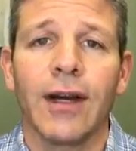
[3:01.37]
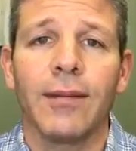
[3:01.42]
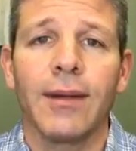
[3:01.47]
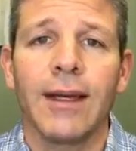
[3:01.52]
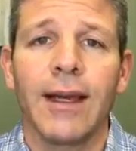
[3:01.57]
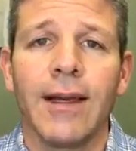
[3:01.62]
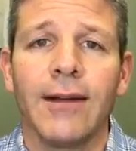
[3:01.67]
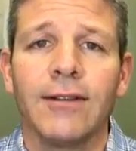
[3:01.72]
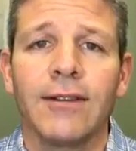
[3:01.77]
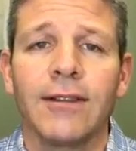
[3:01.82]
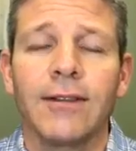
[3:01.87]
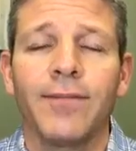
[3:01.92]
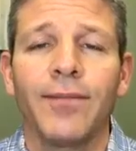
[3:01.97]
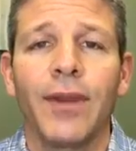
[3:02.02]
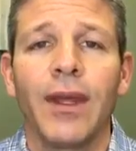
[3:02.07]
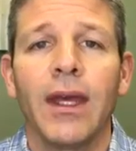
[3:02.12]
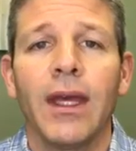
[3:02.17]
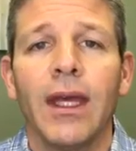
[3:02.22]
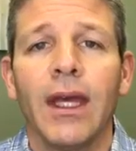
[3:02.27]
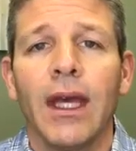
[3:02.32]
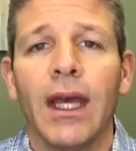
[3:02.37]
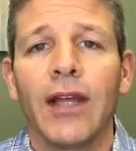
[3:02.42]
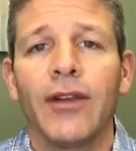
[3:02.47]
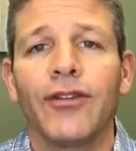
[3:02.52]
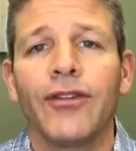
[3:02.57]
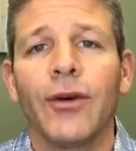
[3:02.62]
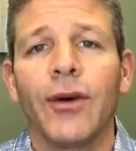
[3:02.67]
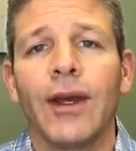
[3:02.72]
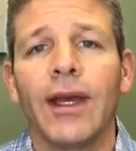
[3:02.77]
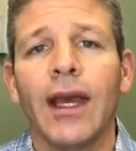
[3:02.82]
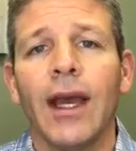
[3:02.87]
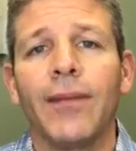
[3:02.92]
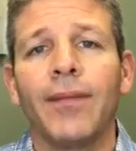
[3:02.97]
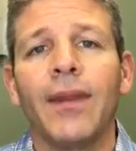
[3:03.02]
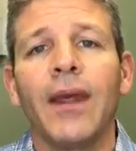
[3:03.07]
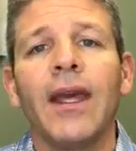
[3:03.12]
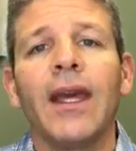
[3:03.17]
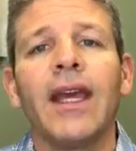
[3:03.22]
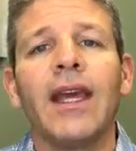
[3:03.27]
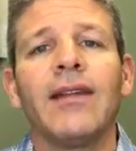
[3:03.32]
IBS. And so
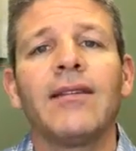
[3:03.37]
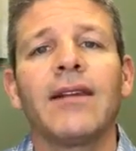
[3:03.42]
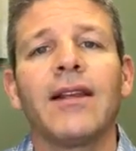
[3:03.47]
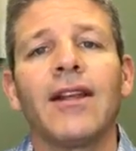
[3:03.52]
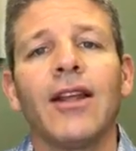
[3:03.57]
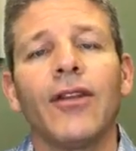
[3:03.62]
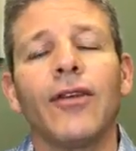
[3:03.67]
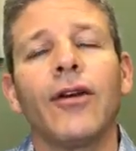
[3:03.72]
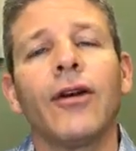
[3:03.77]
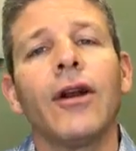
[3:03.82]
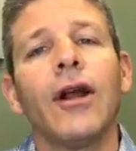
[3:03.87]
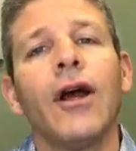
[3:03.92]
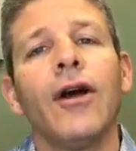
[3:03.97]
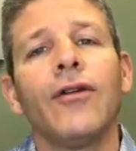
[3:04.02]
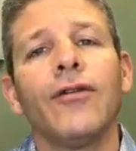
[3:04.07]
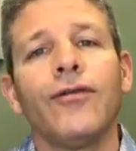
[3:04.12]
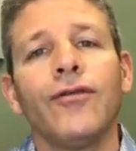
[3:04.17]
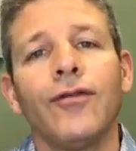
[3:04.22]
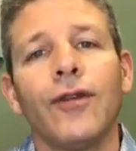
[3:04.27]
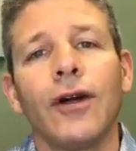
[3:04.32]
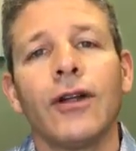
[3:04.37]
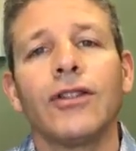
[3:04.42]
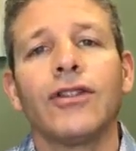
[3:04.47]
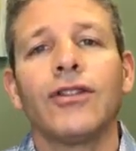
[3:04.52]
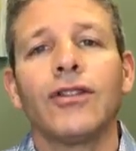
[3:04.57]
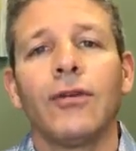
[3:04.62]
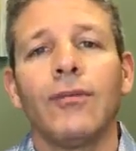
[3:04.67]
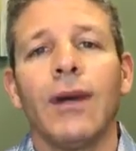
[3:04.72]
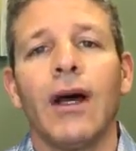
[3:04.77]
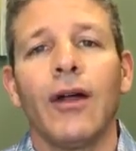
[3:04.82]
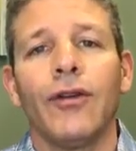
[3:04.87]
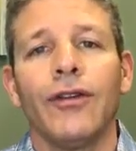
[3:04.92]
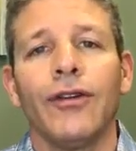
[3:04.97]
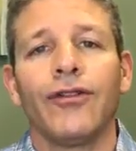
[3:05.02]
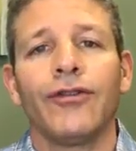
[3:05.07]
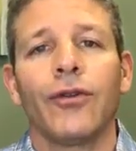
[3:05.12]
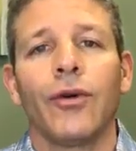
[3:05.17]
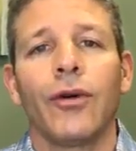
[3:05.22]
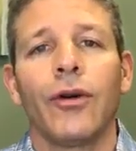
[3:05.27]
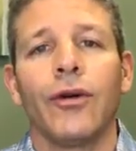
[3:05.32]
again, it's another functional bowel
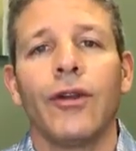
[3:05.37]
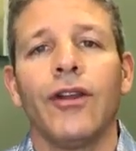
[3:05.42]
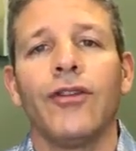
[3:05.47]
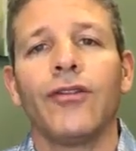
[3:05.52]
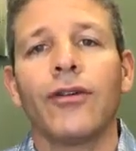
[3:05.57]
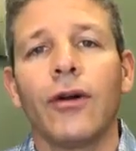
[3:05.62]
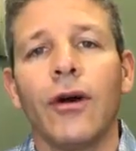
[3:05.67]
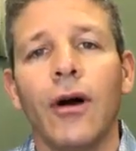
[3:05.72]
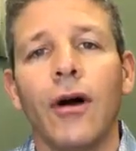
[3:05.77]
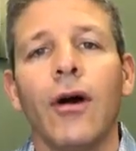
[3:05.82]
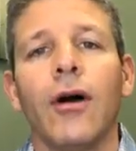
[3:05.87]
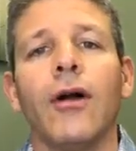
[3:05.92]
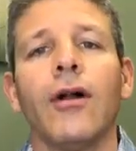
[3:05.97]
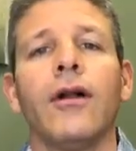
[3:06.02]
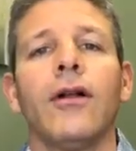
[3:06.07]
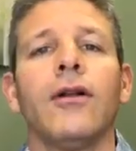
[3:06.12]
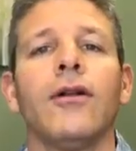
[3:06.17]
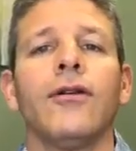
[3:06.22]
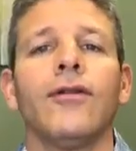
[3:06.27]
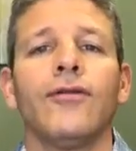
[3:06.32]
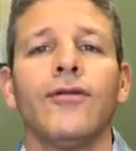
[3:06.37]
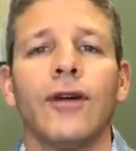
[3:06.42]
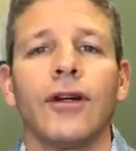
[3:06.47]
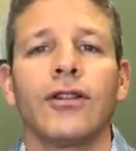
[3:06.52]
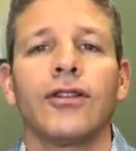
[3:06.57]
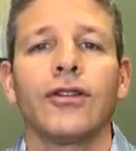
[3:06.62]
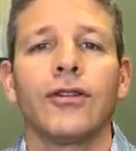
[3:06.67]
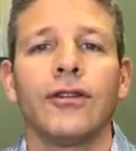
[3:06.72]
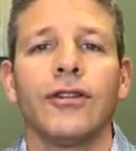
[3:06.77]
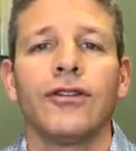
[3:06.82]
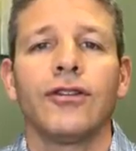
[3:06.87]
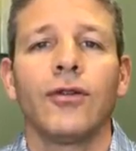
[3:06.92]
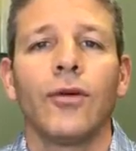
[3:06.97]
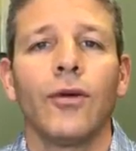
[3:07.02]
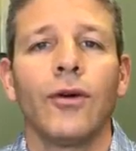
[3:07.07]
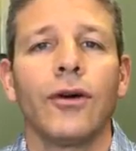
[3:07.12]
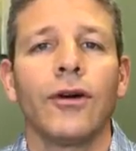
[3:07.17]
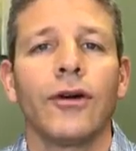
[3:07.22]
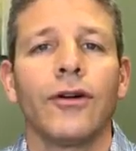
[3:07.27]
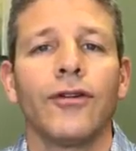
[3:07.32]
disorder. These are all functional
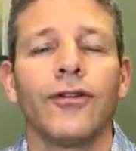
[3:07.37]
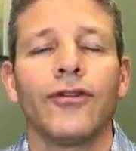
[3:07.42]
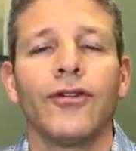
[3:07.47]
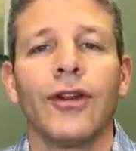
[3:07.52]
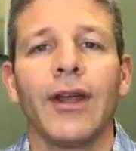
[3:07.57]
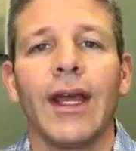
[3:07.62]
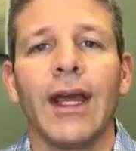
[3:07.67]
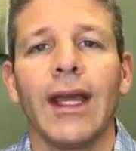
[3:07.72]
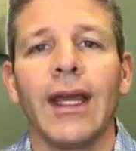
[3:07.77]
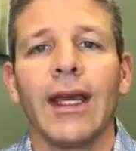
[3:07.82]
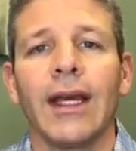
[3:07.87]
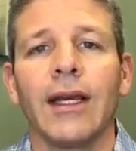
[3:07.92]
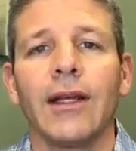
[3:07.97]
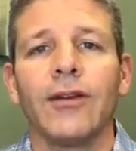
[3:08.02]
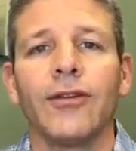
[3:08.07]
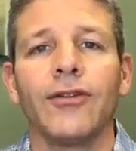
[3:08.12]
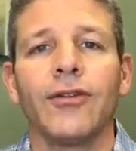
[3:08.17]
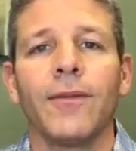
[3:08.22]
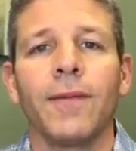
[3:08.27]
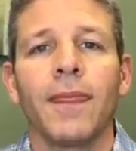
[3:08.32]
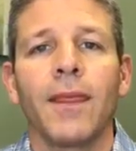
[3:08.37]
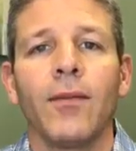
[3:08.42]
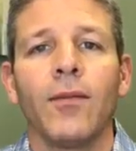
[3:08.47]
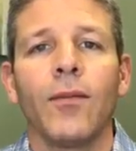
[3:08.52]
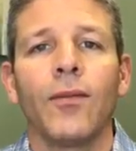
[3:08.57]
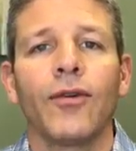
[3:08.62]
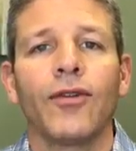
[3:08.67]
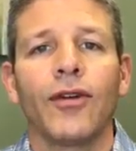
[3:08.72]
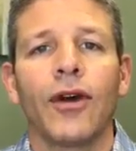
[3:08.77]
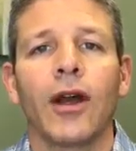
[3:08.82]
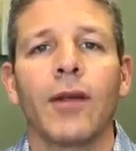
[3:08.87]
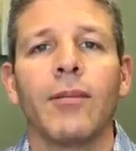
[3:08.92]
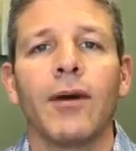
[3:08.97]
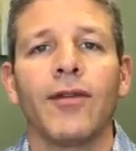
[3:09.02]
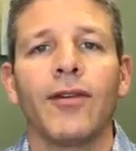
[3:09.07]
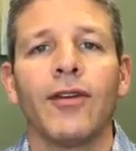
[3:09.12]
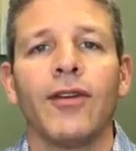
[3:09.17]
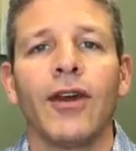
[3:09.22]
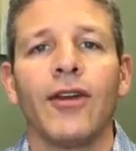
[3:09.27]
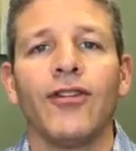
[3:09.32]
disorders. And when we're talking
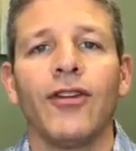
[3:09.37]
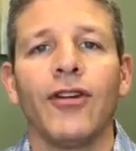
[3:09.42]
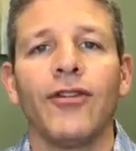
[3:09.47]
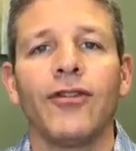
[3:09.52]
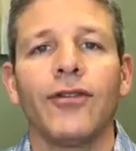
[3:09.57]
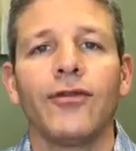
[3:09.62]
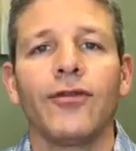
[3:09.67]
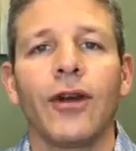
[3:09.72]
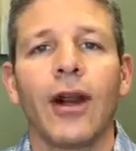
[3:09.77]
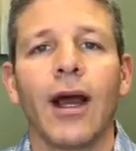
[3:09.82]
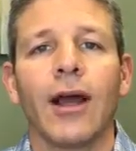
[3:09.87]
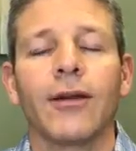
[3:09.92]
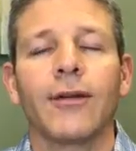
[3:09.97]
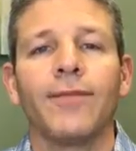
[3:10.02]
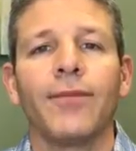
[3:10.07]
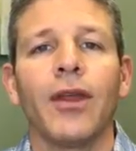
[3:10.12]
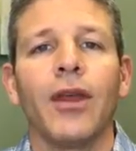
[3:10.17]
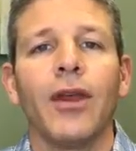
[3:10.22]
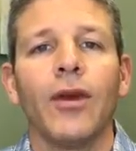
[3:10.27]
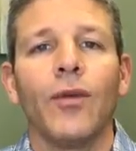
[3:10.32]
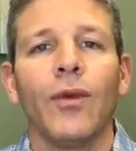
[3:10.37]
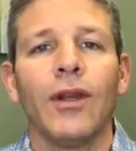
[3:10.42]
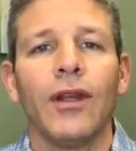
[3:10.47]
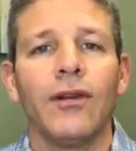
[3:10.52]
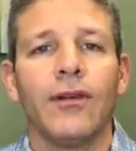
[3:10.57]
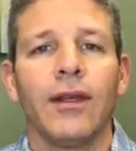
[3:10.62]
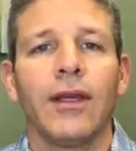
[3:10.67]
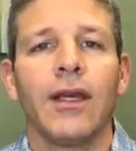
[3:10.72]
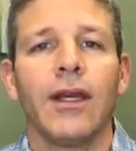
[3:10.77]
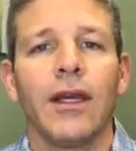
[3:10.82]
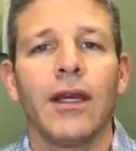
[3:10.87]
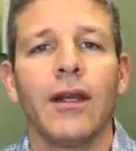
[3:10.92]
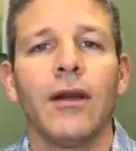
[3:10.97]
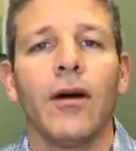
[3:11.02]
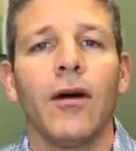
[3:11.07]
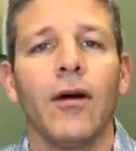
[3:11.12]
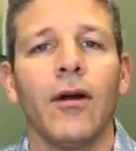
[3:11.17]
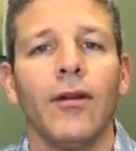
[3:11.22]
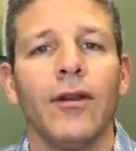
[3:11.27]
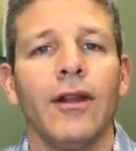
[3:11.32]
about the digestive tract, we need to get
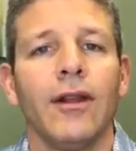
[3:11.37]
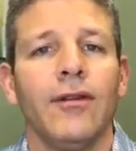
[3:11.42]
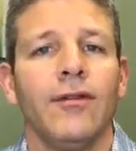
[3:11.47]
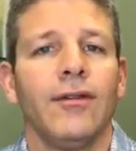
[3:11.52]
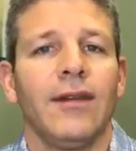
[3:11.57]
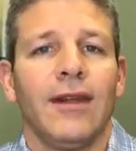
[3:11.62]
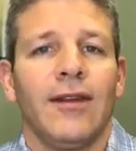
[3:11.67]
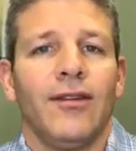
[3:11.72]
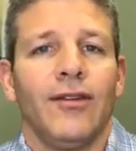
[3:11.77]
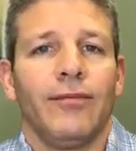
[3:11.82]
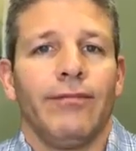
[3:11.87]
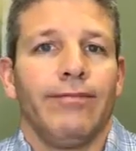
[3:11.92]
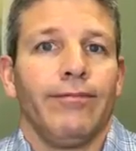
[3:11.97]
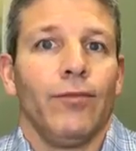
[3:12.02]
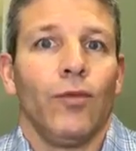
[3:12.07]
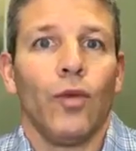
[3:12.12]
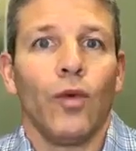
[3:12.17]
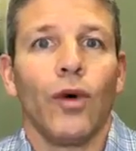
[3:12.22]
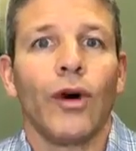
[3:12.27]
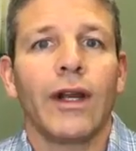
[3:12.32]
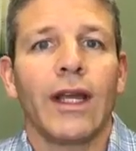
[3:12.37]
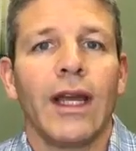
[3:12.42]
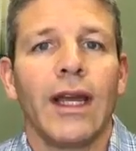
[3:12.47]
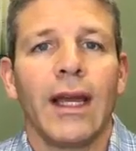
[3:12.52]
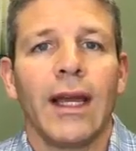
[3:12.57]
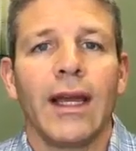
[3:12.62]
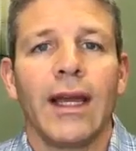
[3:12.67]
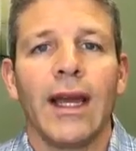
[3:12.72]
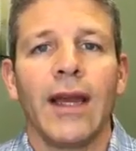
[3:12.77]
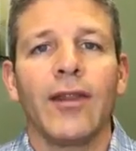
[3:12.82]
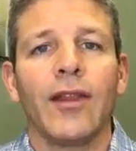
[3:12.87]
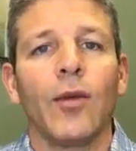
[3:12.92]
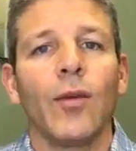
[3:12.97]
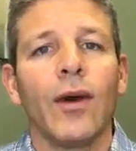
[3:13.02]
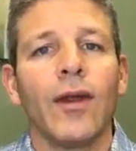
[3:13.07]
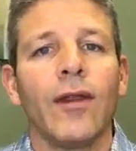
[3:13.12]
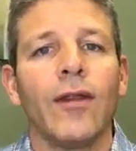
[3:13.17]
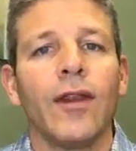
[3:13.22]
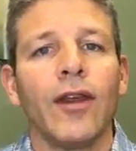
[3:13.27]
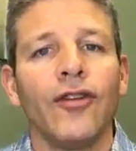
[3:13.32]
all these things working again the
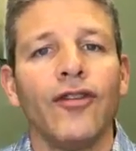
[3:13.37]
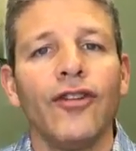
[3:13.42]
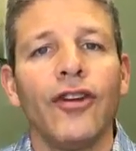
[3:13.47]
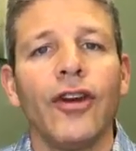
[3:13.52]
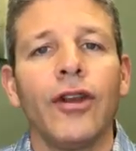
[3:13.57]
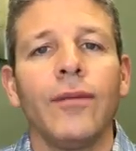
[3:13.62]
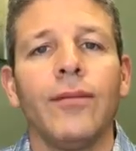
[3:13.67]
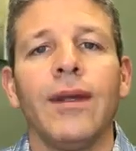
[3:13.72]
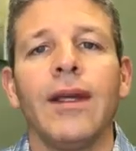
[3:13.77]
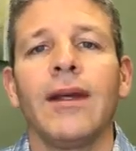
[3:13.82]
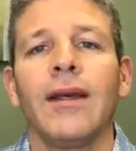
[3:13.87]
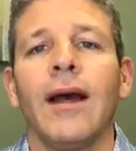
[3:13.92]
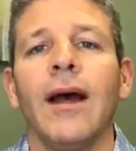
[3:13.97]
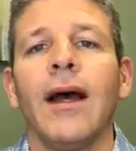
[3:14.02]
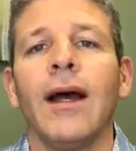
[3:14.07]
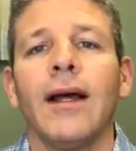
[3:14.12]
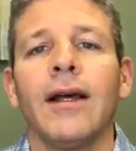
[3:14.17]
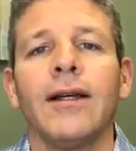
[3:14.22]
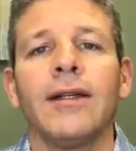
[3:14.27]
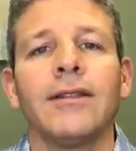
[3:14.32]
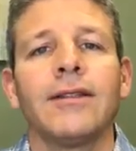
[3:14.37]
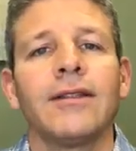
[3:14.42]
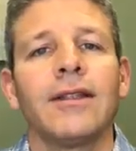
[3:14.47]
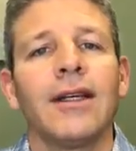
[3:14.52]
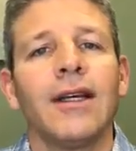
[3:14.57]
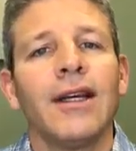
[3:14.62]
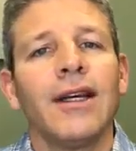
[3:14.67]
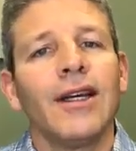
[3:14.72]
way that they should, because